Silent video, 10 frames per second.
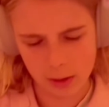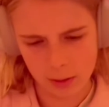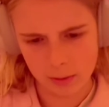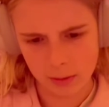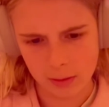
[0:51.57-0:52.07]
so
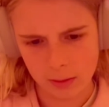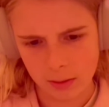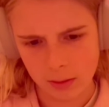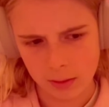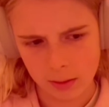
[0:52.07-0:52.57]

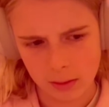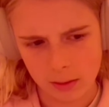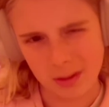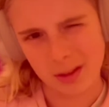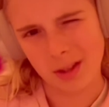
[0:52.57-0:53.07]

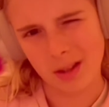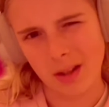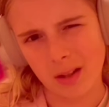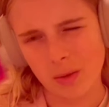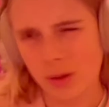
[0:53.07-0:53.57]
it's
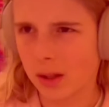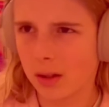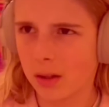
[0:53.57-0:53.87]
not wait.